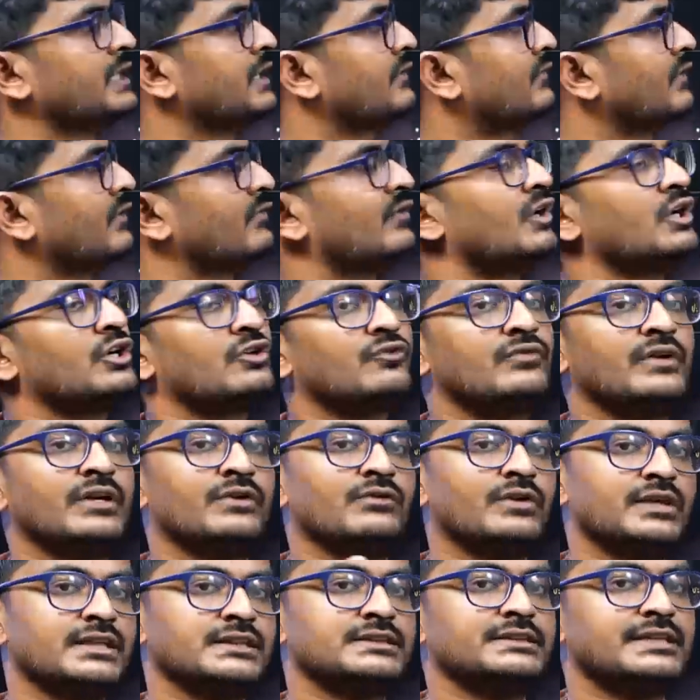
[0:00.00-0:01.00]
If I want to
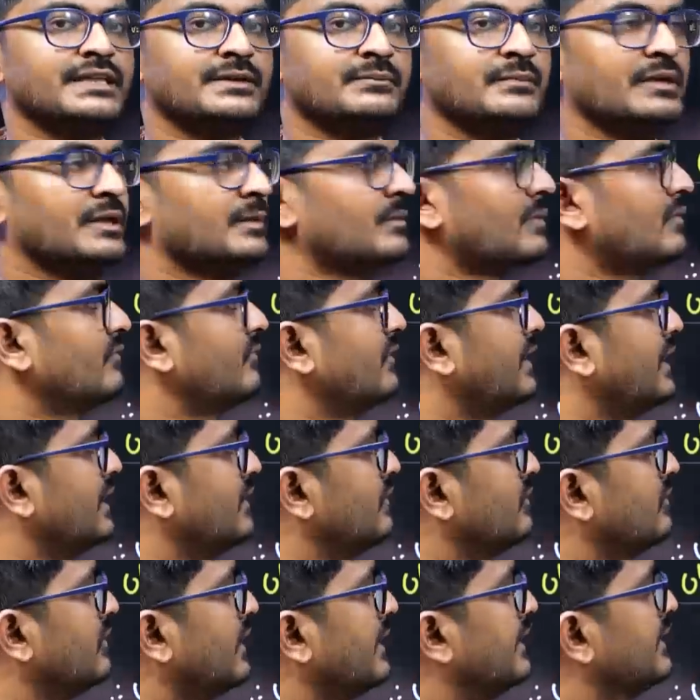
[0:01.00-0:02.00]
find what is that minimum
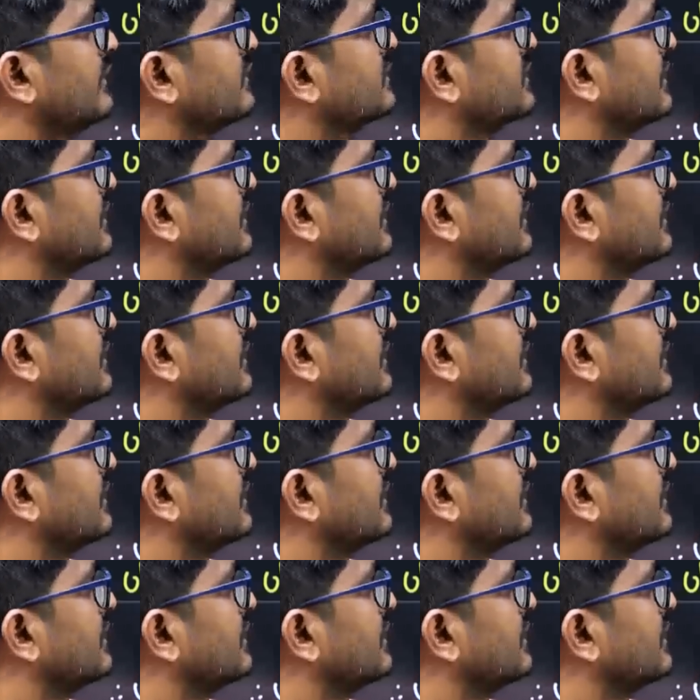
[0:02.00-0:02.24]
value, I need to